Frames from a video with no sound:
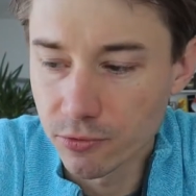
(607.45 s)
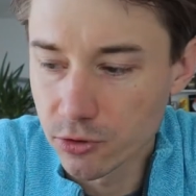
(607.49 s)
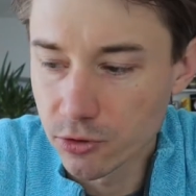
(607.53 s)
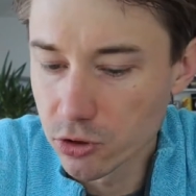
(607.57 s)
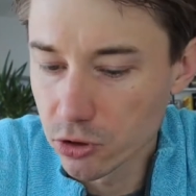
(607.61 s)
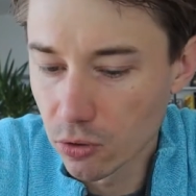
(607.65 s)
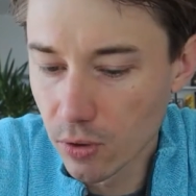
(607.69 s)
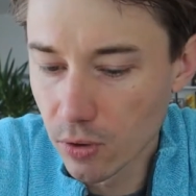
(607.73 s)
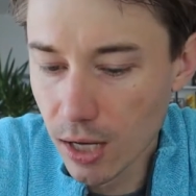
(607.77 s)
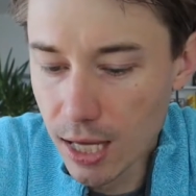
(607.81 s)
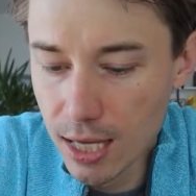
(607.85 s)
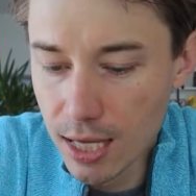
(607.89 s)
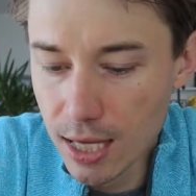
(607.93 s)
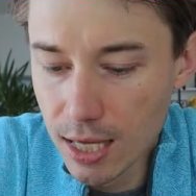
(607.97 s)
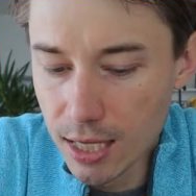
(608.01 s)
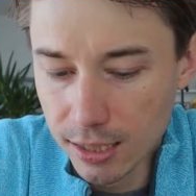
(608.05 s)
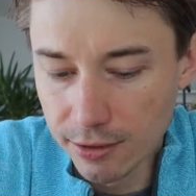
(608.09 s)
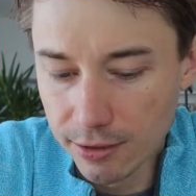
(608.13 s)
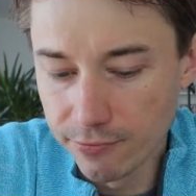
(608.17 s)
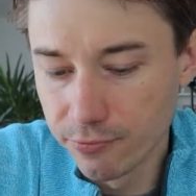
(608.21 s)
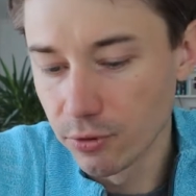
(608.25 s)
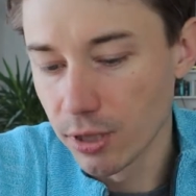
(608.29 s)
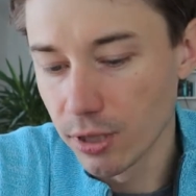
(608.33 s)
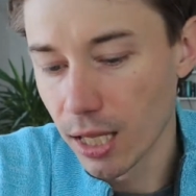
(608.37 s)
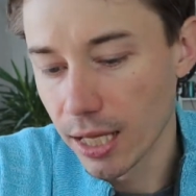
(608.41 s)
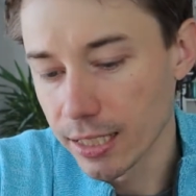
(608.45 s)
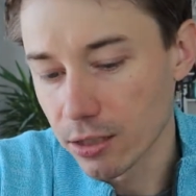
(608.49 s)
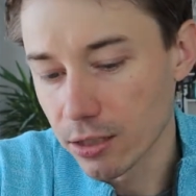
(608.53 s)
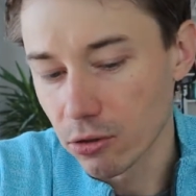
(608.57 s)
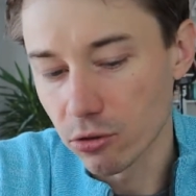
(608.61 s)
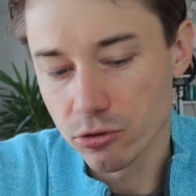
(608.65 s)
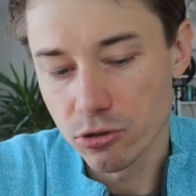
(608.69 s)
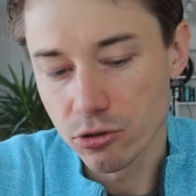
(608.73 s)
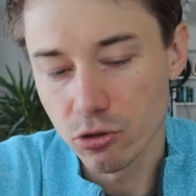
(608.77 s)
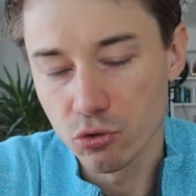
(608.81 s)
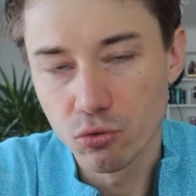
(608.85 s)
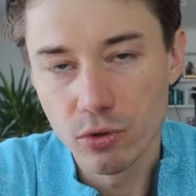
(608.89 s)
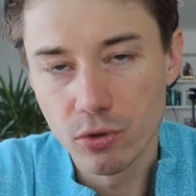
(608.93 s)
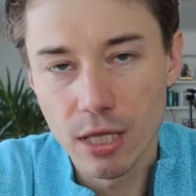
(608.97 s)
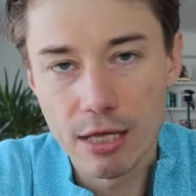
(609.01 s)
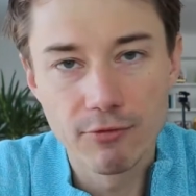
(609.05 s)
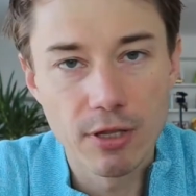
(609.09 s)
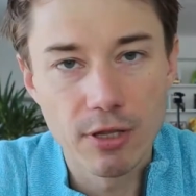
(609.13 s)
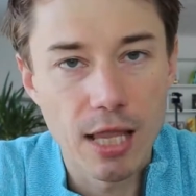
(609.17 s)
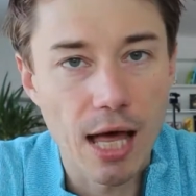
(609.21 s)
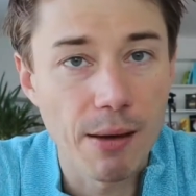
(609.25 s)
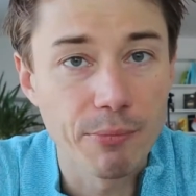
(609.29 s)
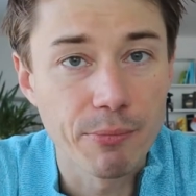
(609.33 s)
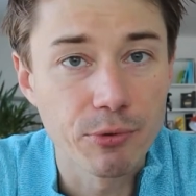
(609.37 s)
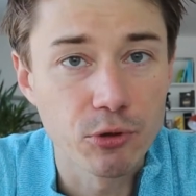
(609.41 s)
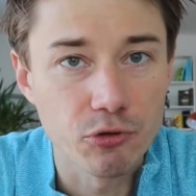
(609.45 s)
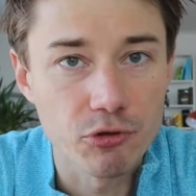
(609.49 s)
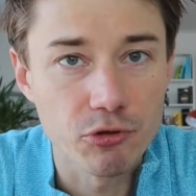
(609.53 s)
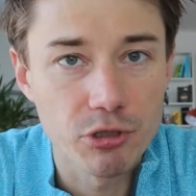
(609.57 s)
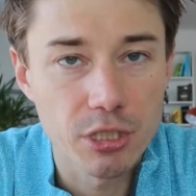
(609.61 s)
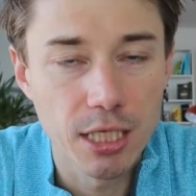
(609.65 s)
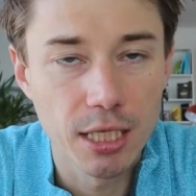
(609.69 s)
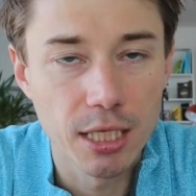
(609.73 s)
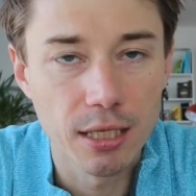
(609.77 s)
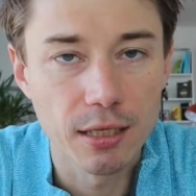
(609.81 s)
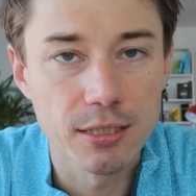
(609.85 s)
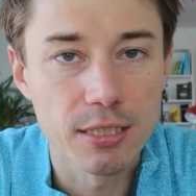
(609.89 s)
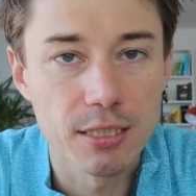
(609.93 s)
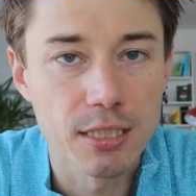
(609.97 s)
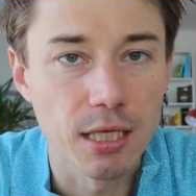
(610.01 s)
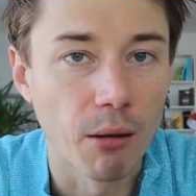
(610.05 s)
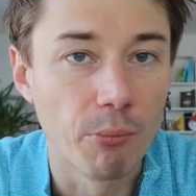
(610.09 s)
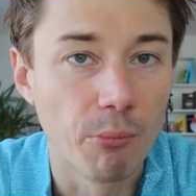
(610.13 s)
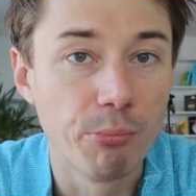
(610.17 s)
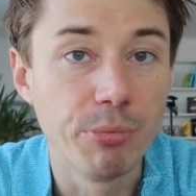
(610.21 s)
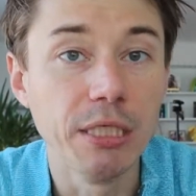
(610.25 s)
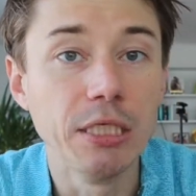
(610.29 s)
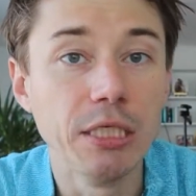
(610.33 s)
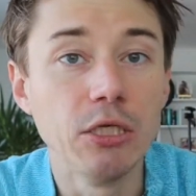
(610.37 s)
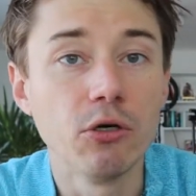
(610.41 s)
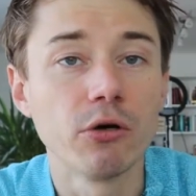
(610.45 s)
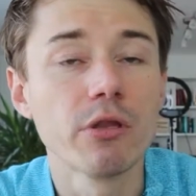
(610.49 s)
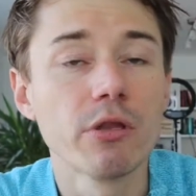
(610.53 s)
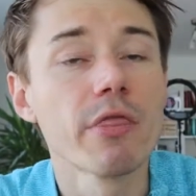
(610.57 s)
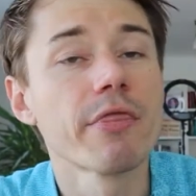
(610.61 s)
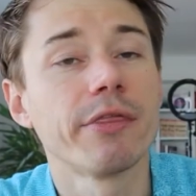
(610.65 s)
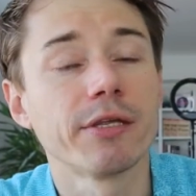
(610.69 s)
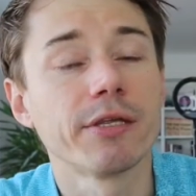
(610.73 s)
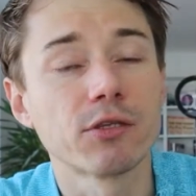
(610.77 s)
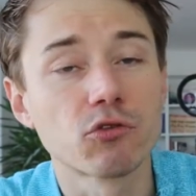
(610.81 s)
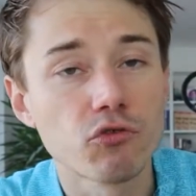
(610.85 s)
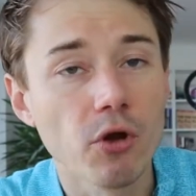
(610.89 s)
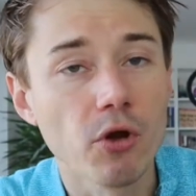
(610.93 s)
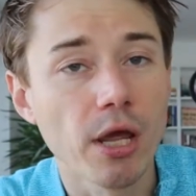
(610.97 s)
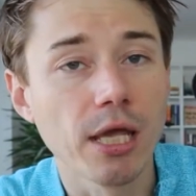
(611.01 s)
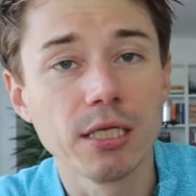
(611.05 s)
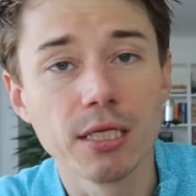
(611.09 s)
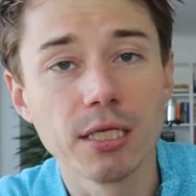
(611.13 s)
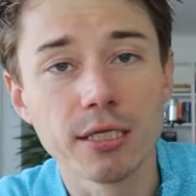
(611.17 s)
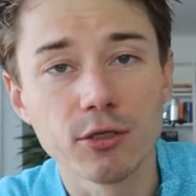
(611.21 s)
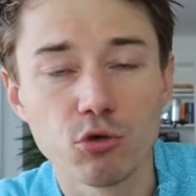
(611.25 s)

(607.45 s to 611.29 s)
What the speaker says: So if you'd like also to level up your skills beyond the training,